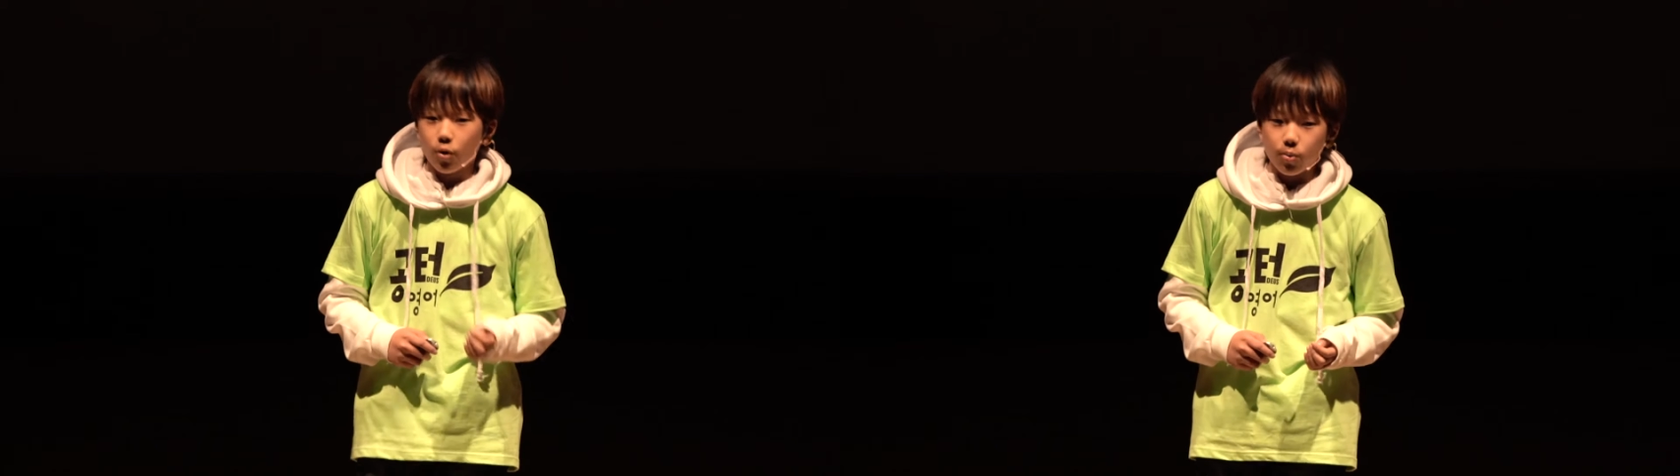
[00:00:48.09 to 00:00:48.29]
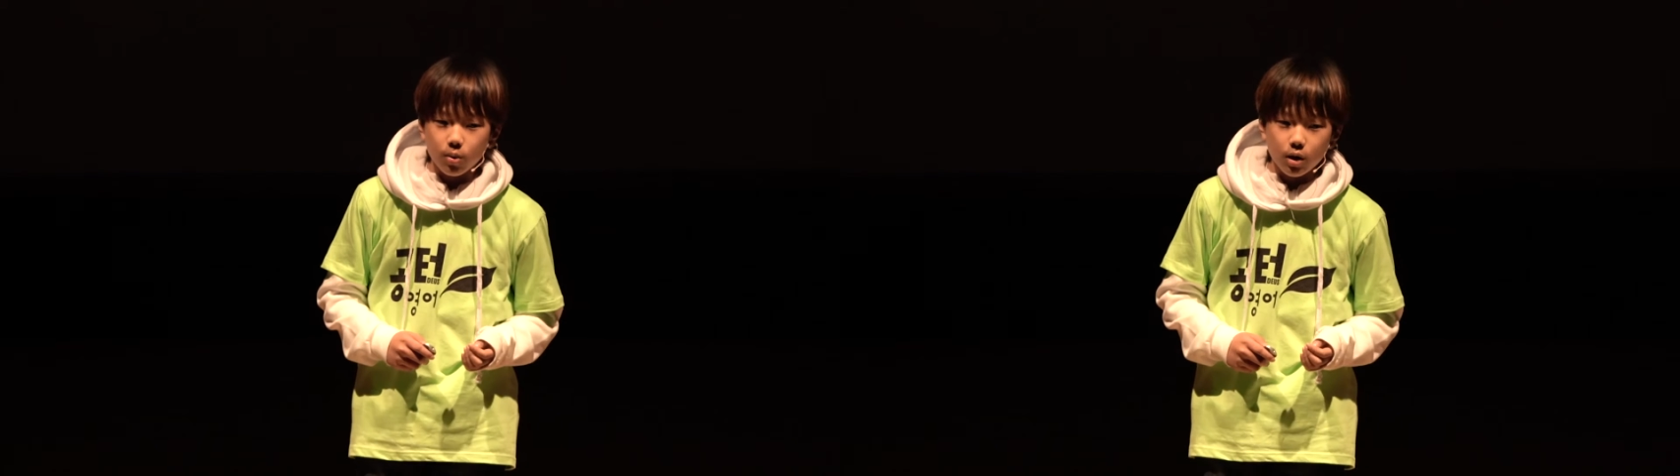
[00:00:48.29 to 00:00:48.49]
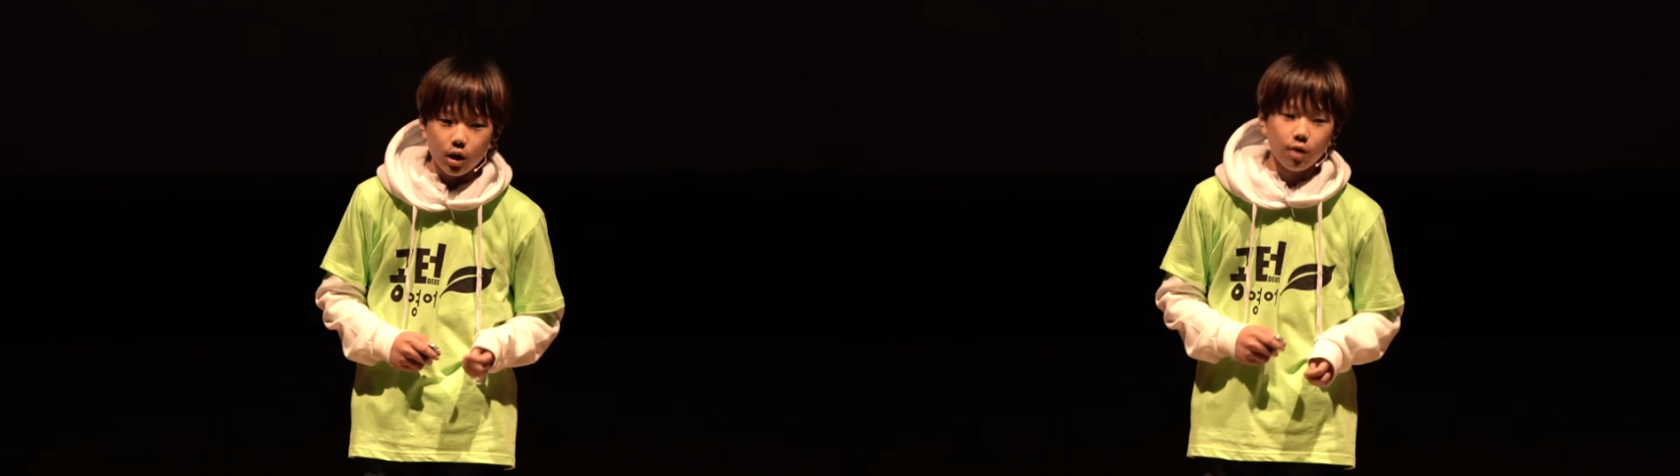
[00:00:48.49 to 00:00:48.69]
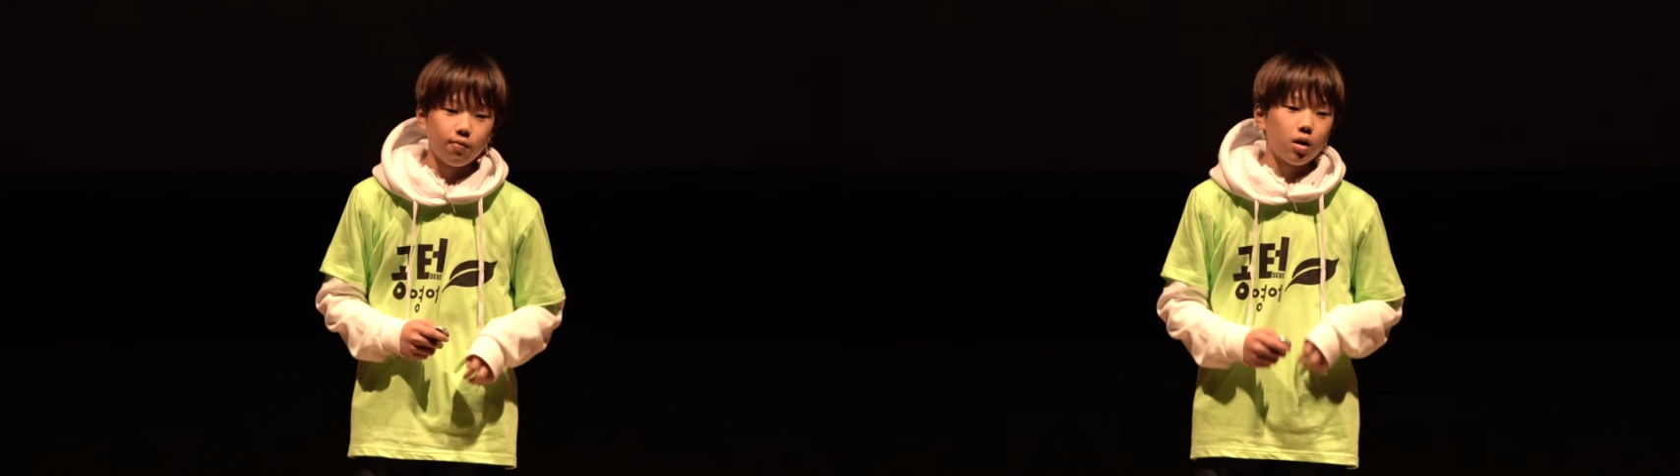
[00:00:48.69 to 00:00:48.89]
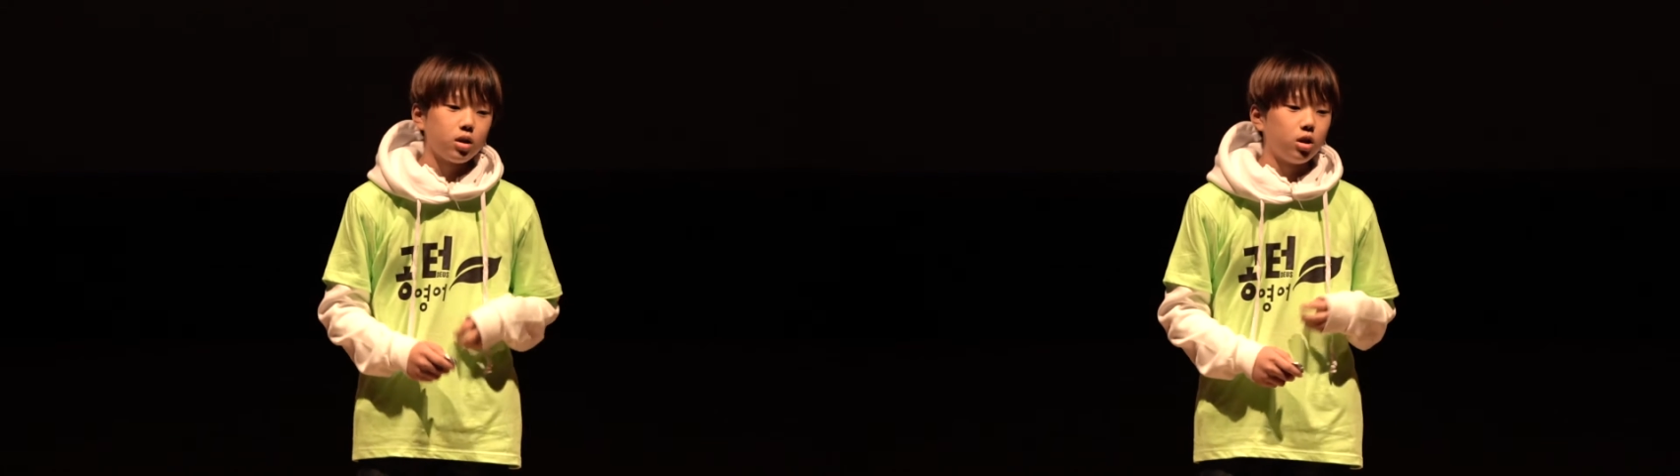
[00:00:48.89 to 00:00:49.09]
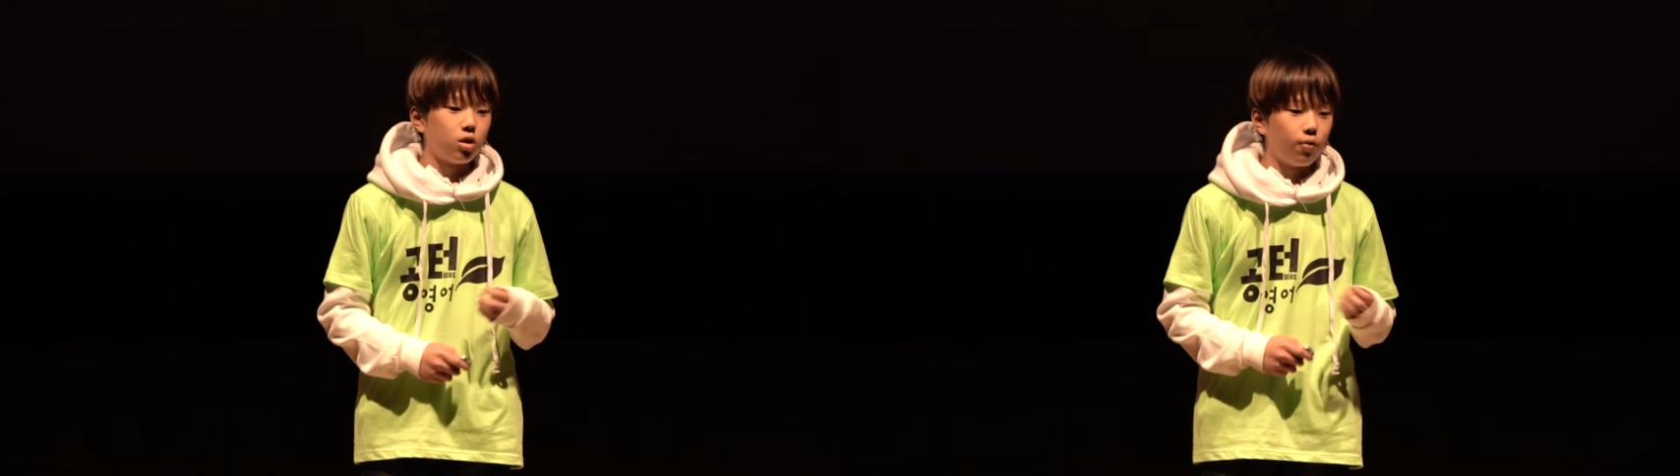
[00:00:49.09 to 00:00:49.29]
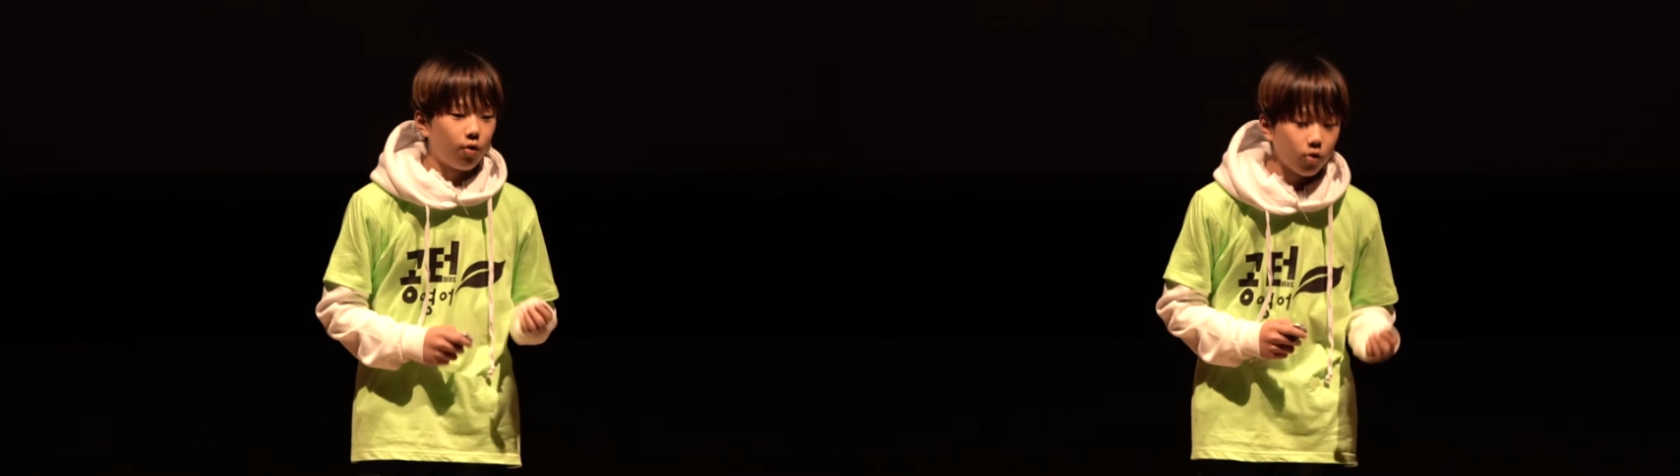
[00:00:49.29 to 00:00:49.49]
book, he invented the